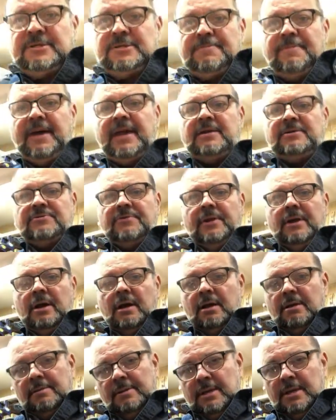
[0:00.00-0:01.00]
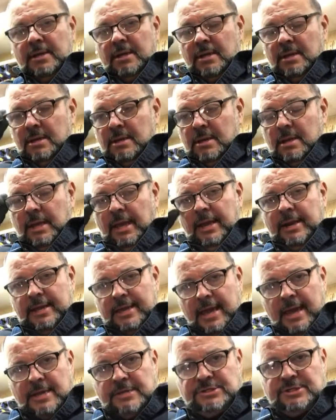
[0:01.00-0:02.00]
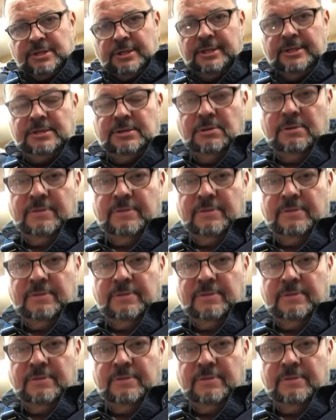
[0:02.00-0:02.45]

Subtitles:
Patreon and occasionally do